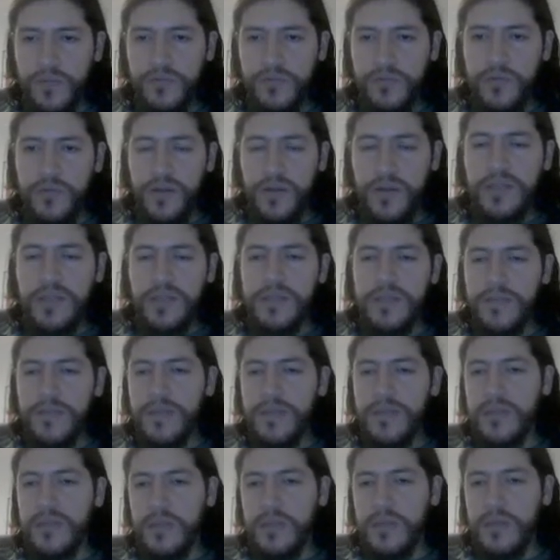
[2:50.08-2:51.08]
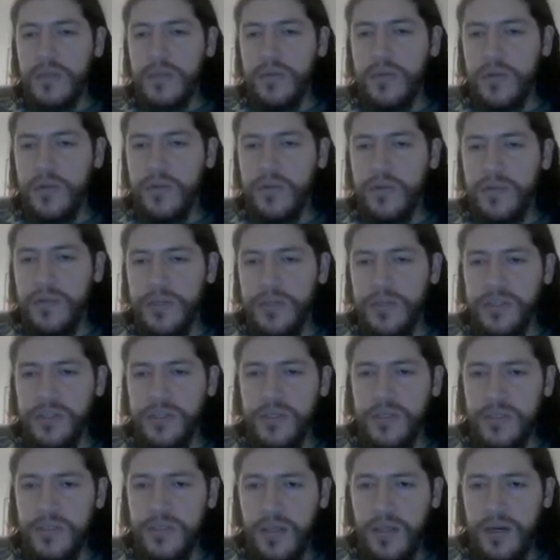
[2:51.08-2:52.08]
27
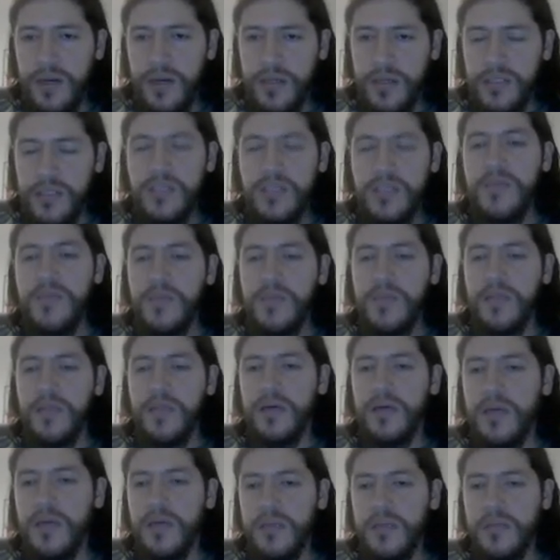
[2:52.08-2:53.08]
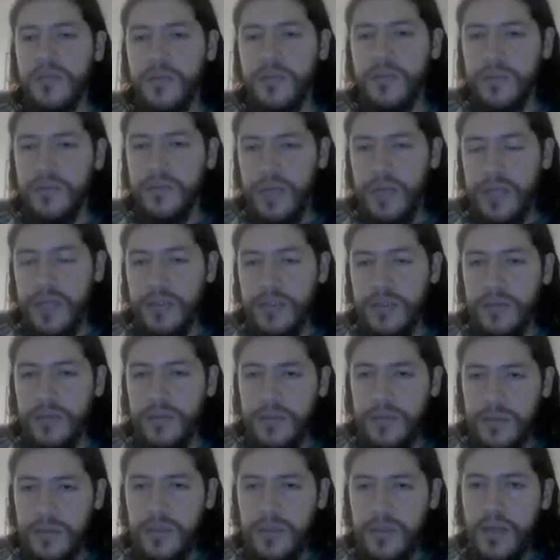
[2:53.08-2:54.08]
universities that are similar to UNAT
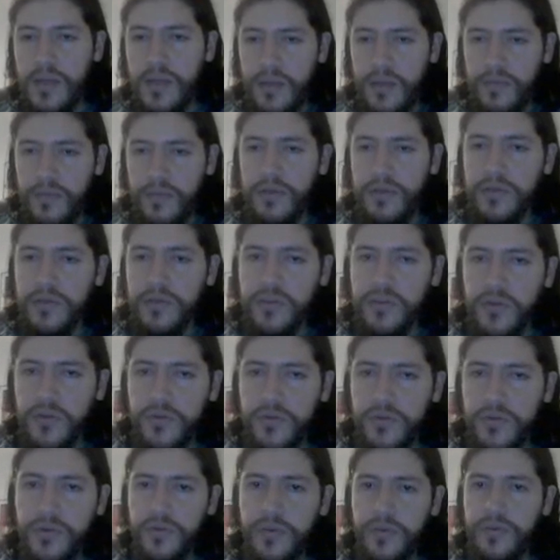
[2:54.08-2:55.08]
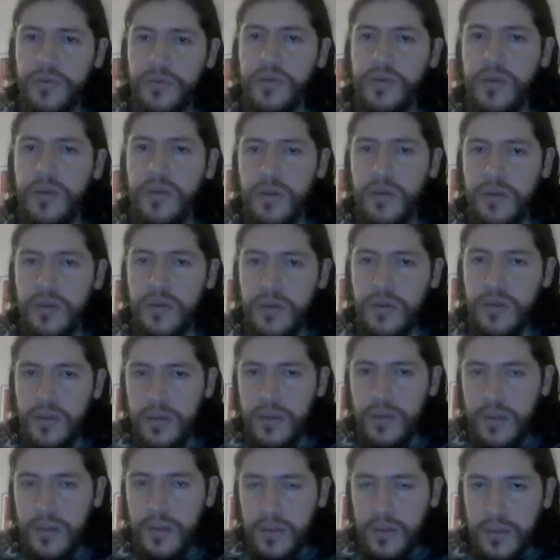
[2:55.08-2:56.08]
that I will show you
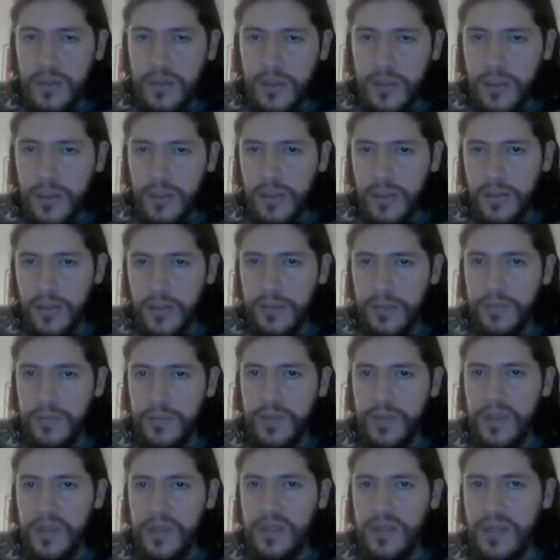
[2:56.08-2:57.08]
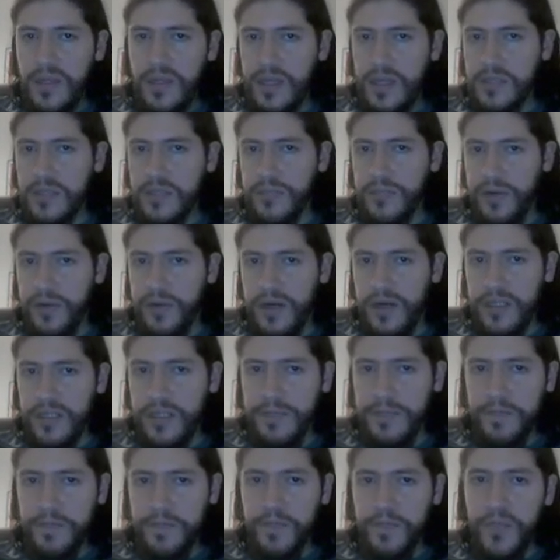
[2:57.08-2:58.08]
in the next part.